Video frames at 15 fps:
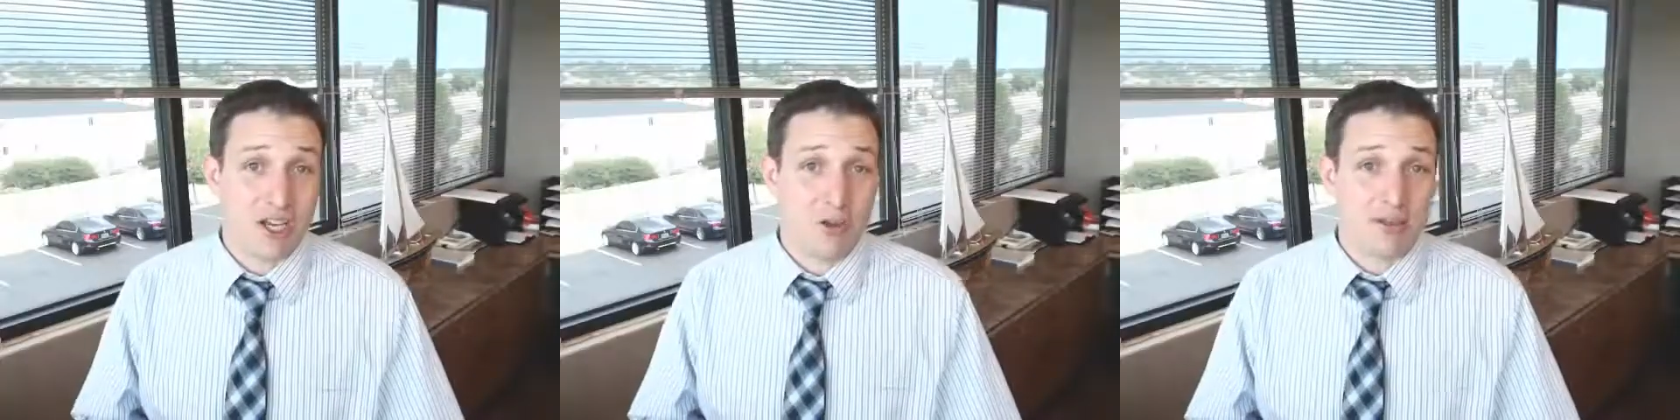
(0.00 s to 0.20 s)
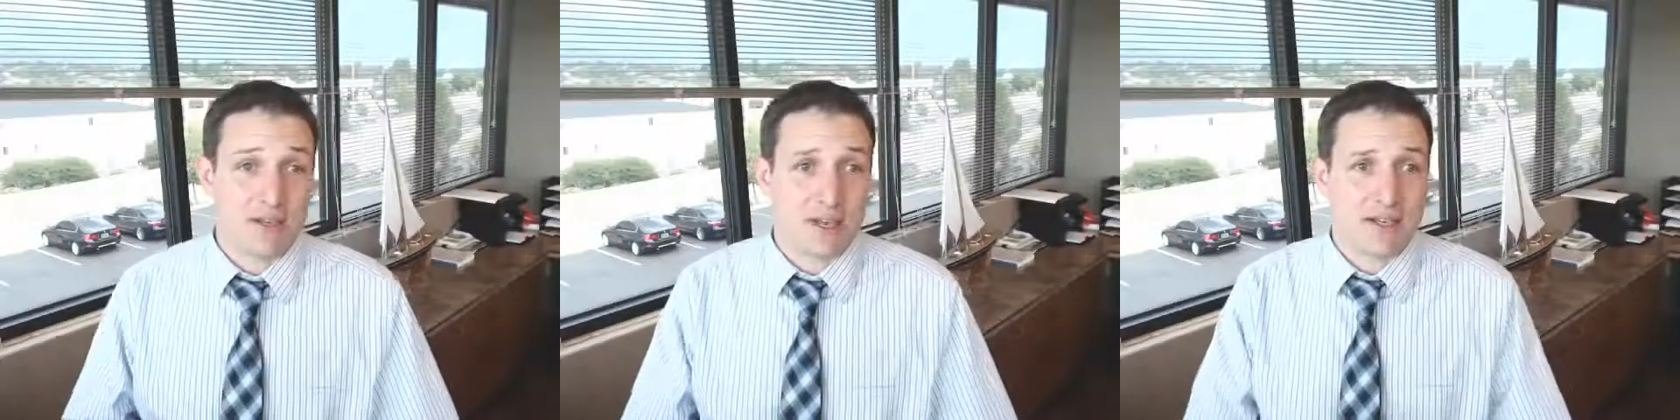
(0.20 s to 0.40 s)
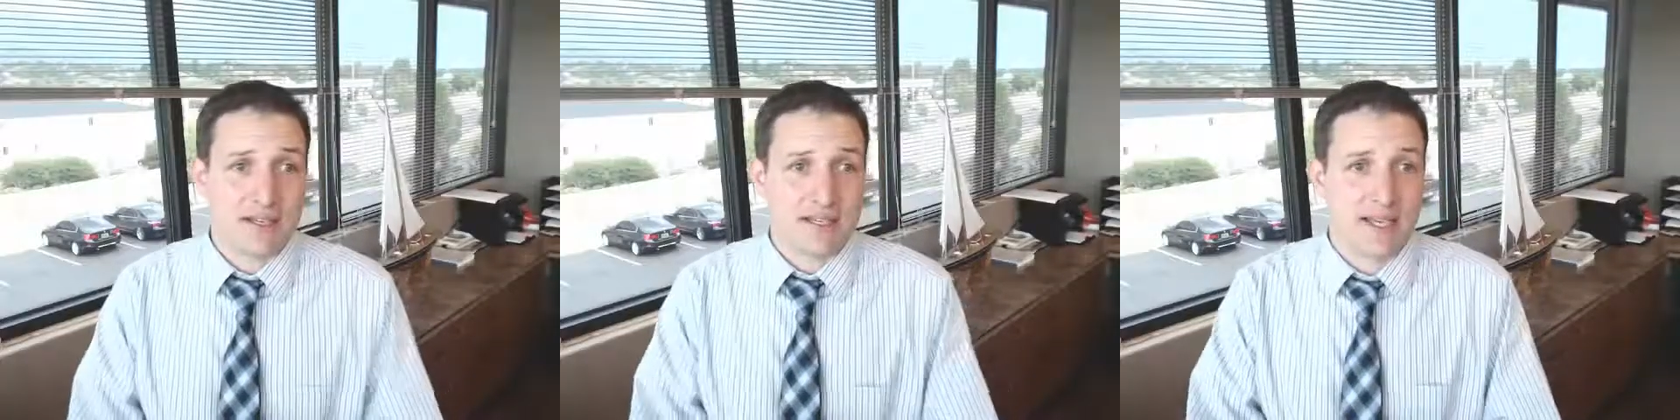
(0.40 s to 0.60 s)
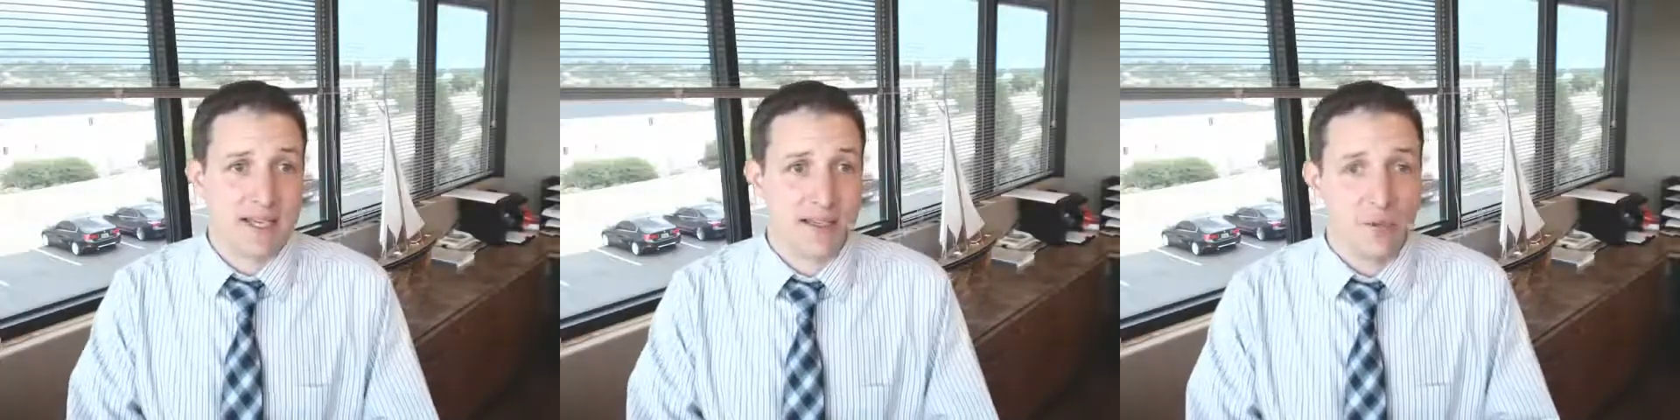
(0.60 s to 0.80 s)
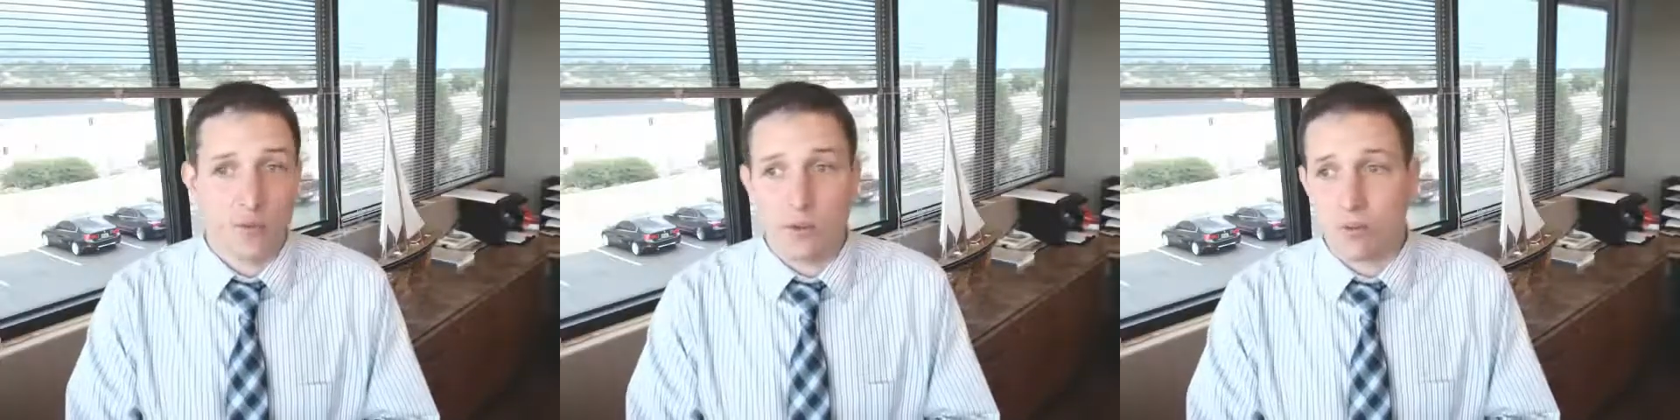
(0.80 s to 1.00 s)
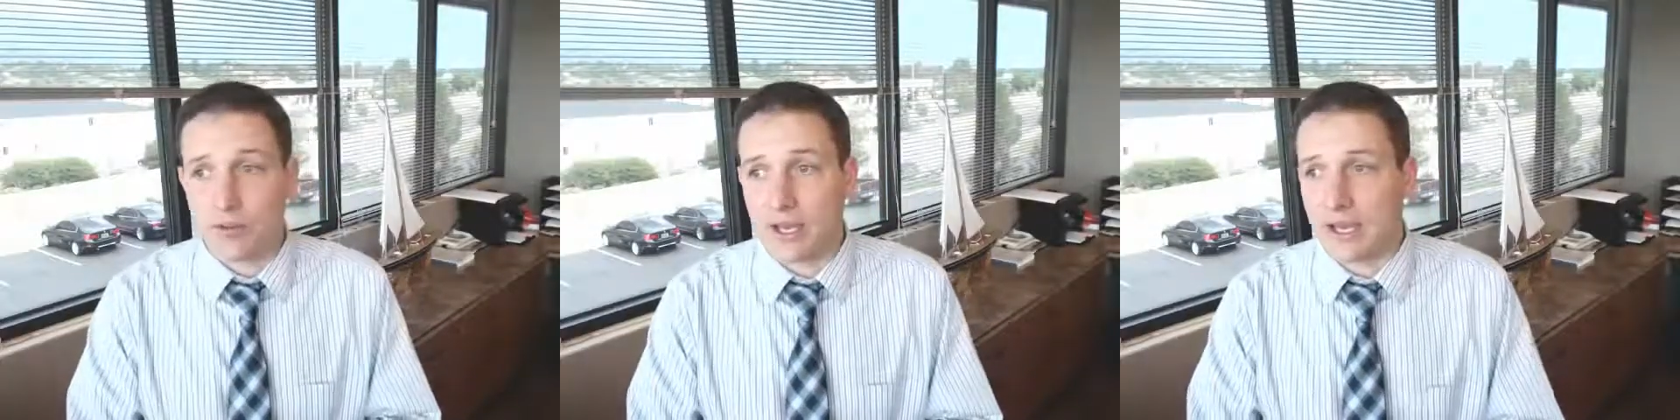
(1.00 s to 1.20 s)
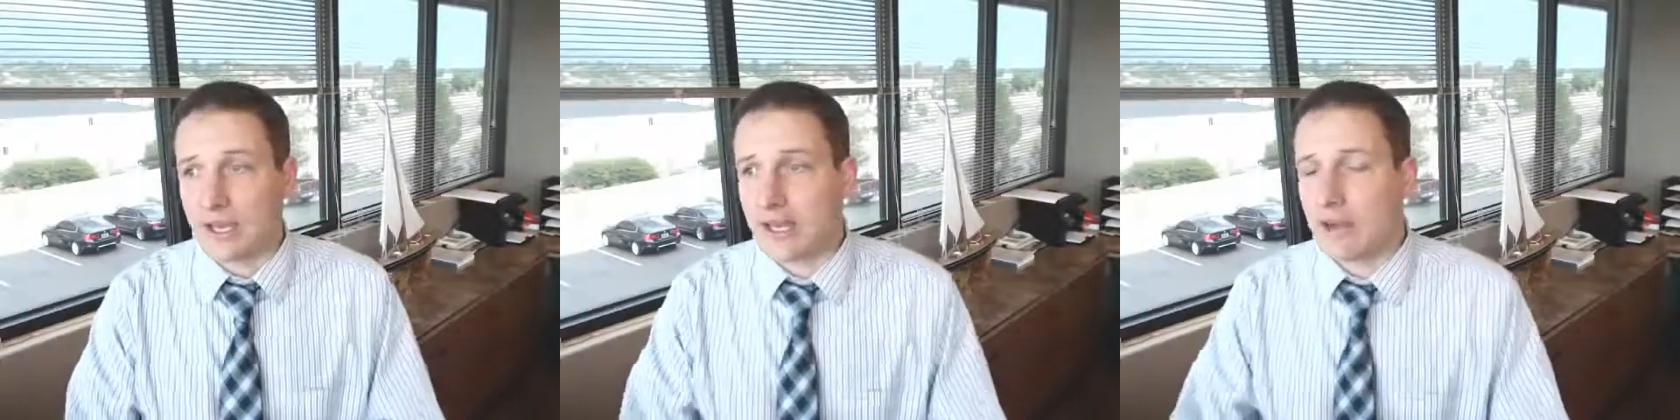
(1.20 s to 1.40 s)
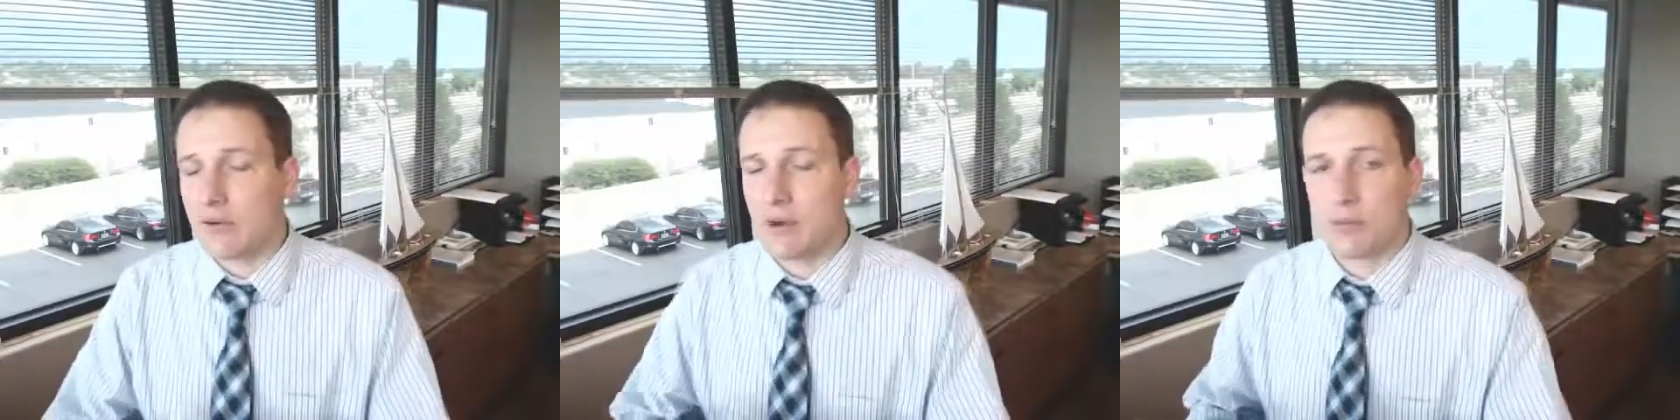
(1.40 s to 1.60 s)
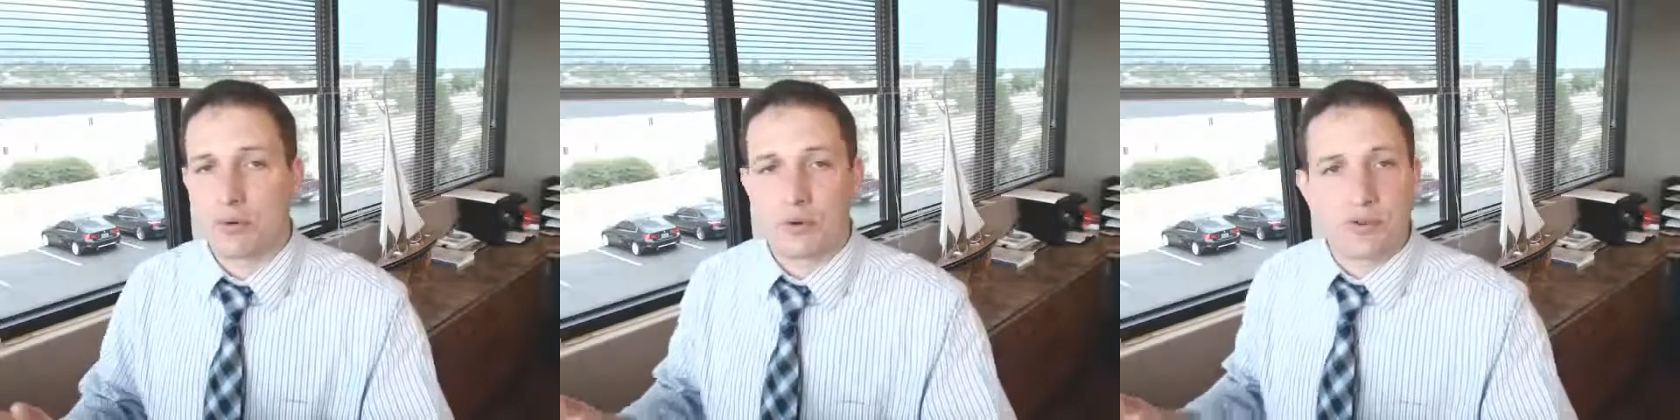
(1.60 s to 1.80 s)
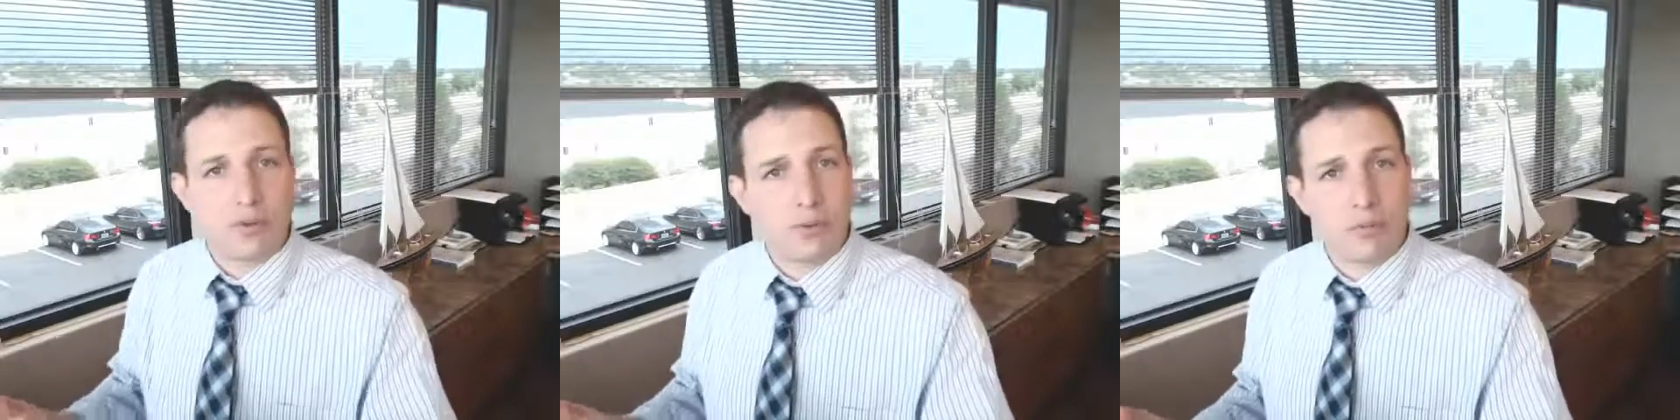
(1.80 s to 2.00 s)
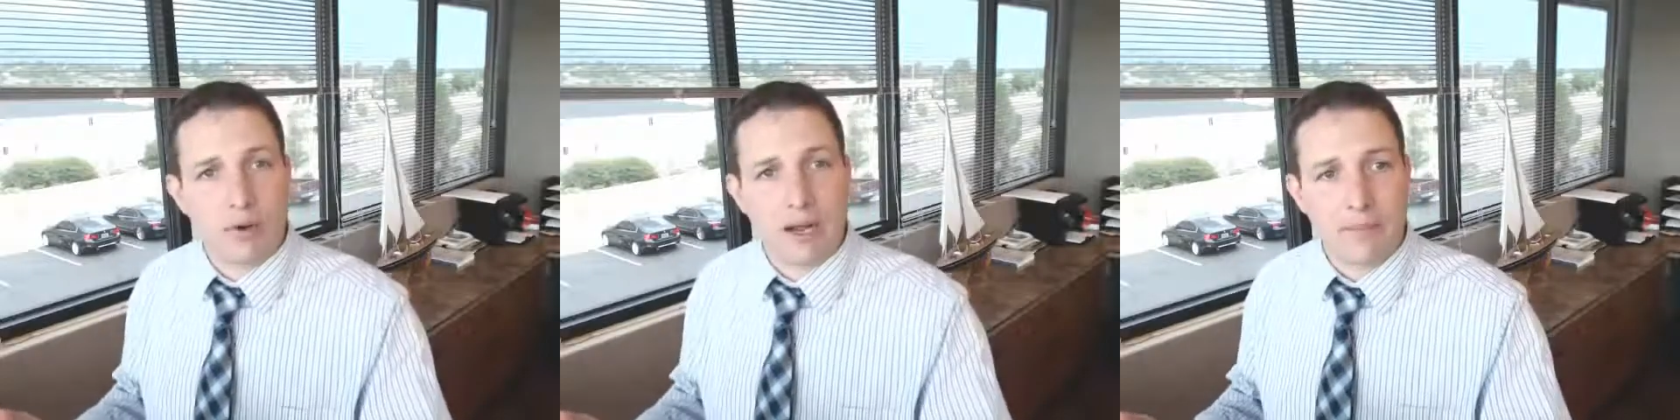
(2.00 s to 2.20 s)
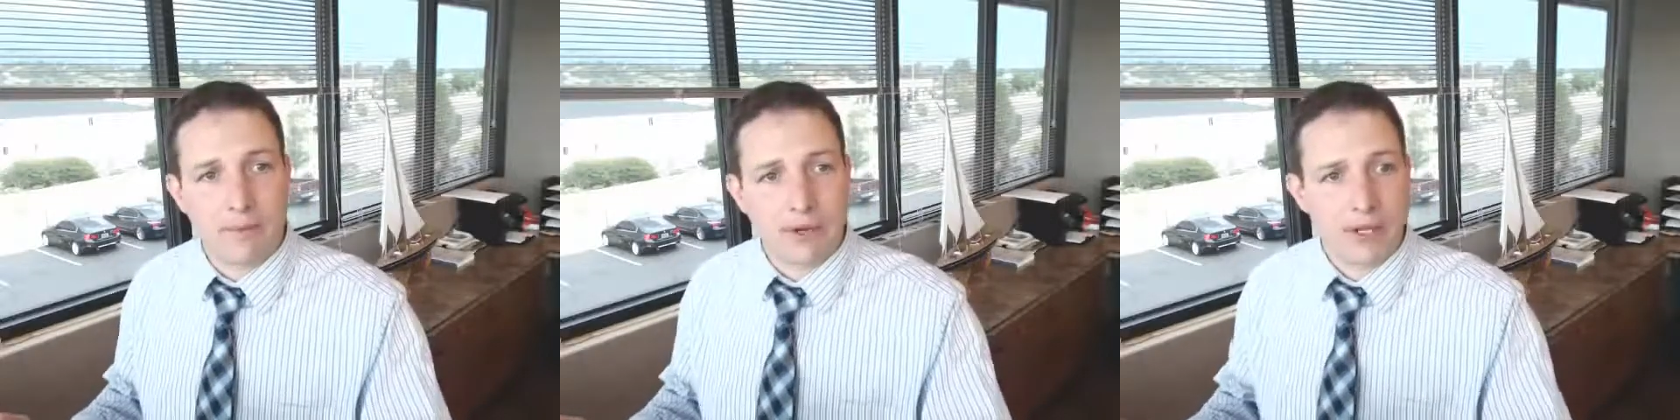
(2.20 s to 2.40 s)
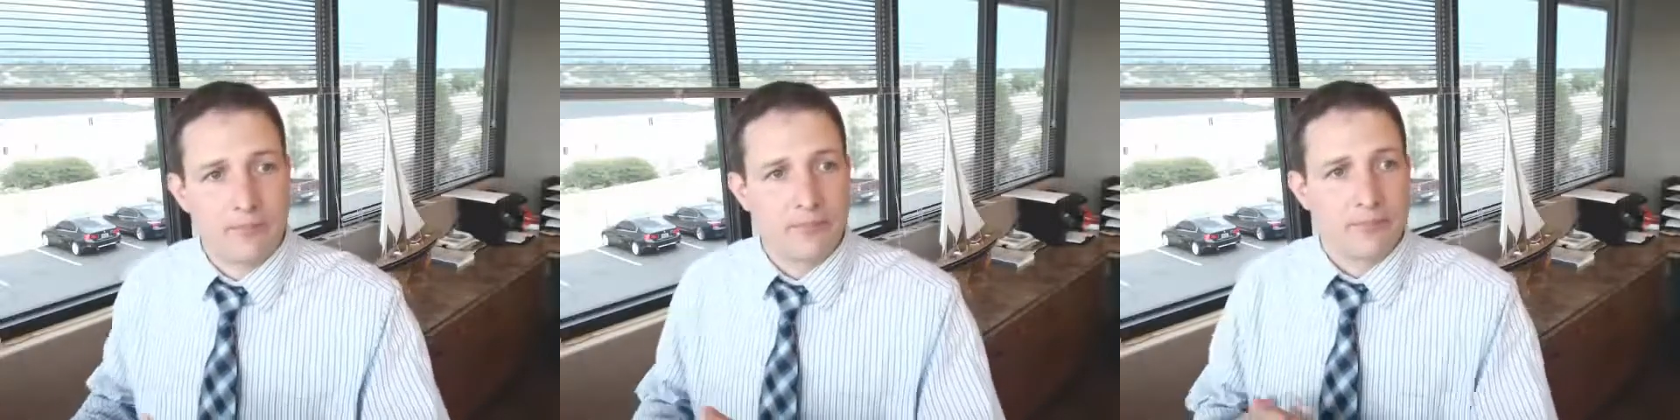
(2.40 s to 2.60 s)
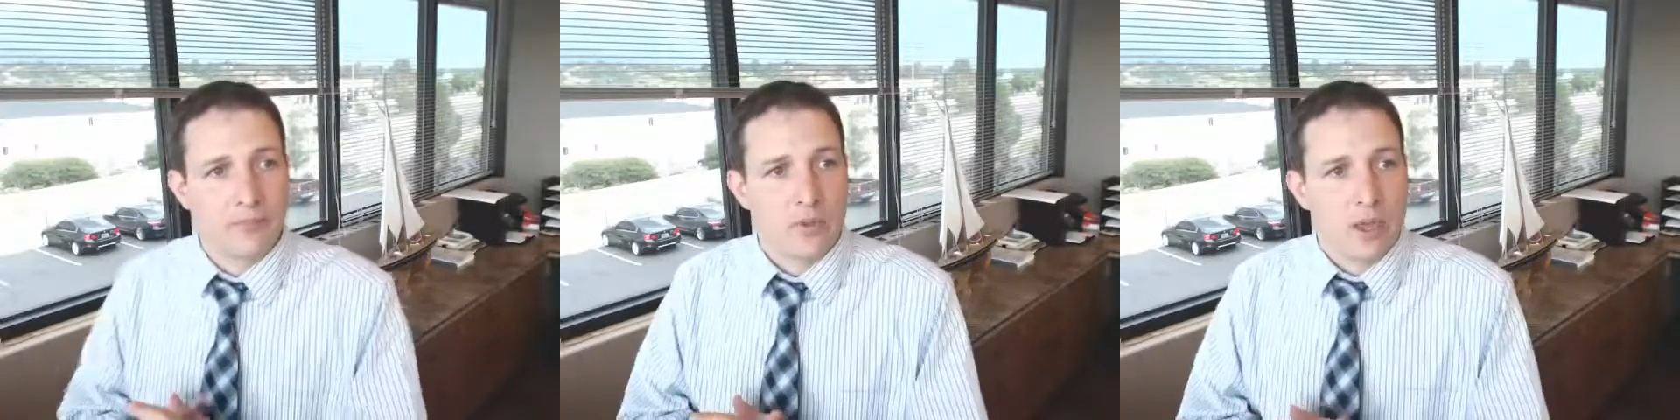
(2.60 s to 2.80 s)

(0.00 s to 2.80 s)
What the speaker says: goes on to say that we will not allow any personal property.